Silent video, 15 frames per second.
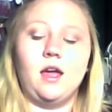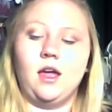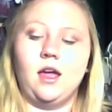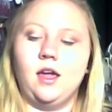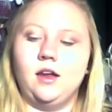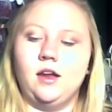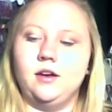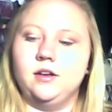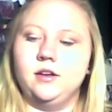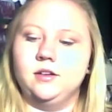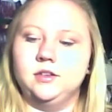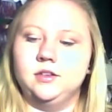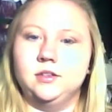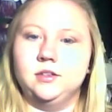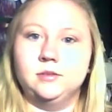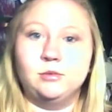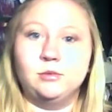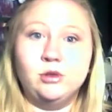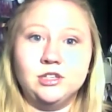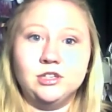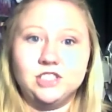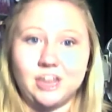And
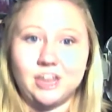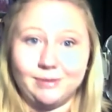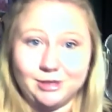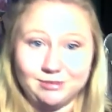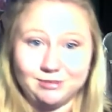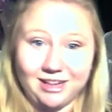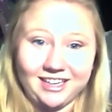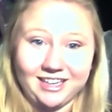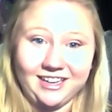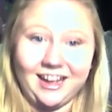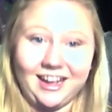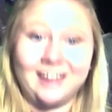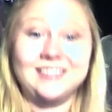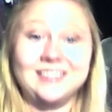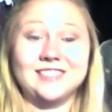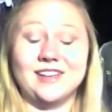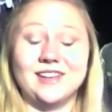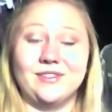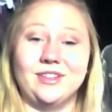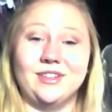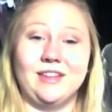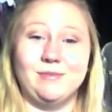more shameless plugging, I
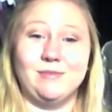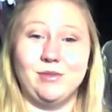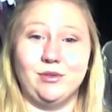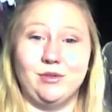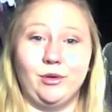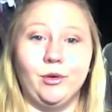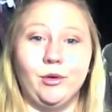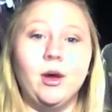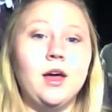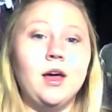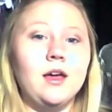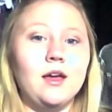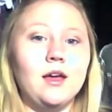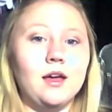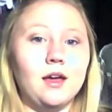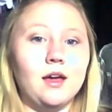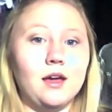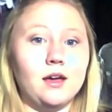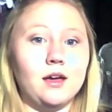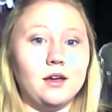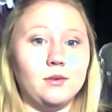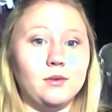discovered them through
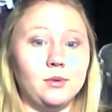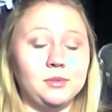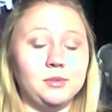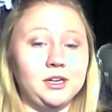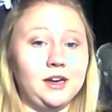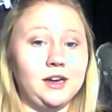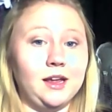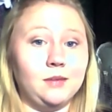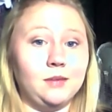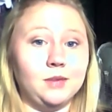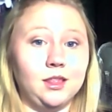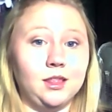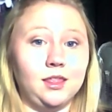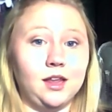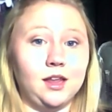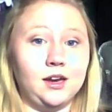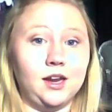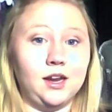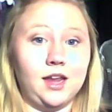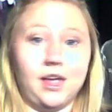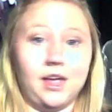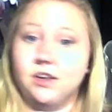a woman named
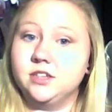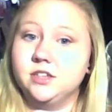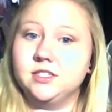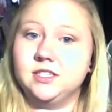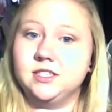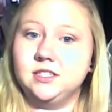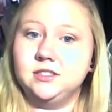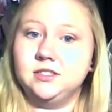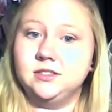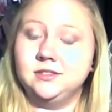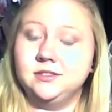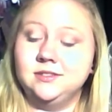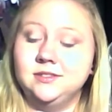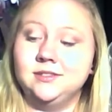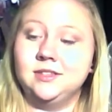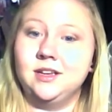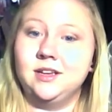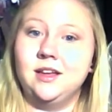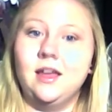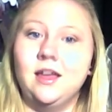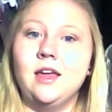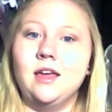London Anderson.
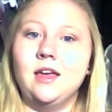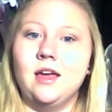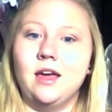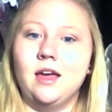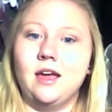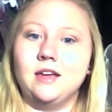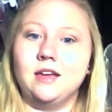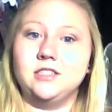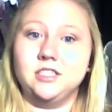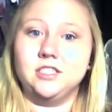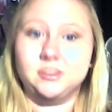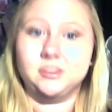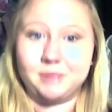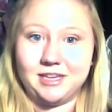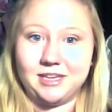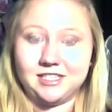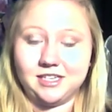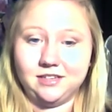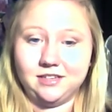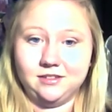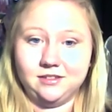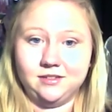And she's
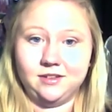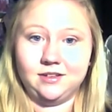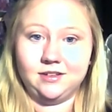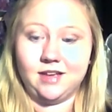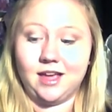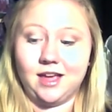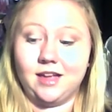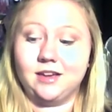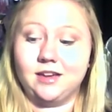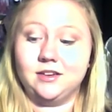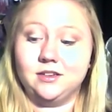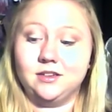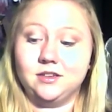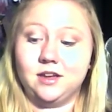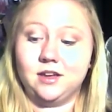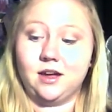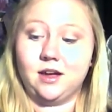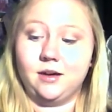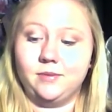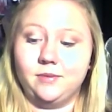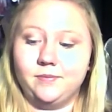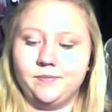amazing. And
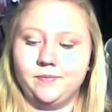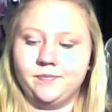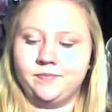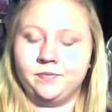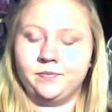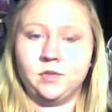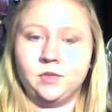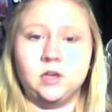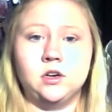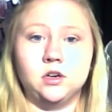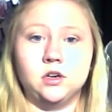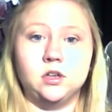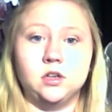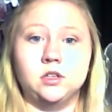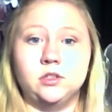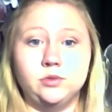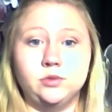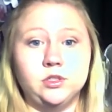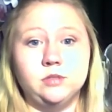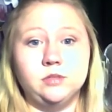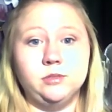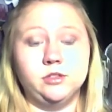um, her
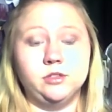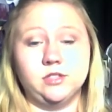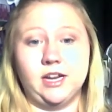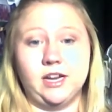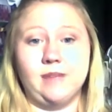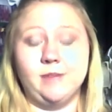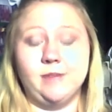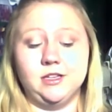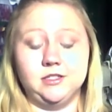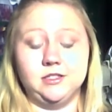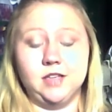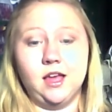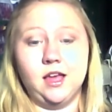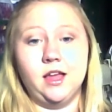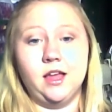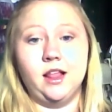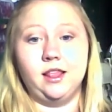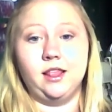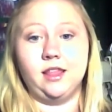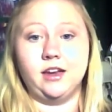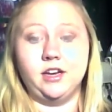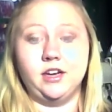YouTube username is
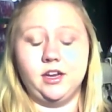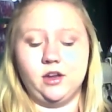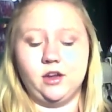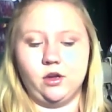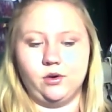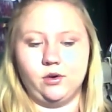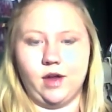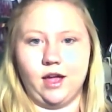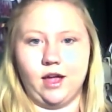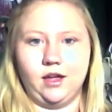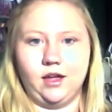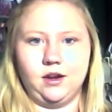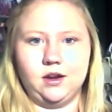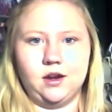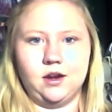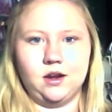London09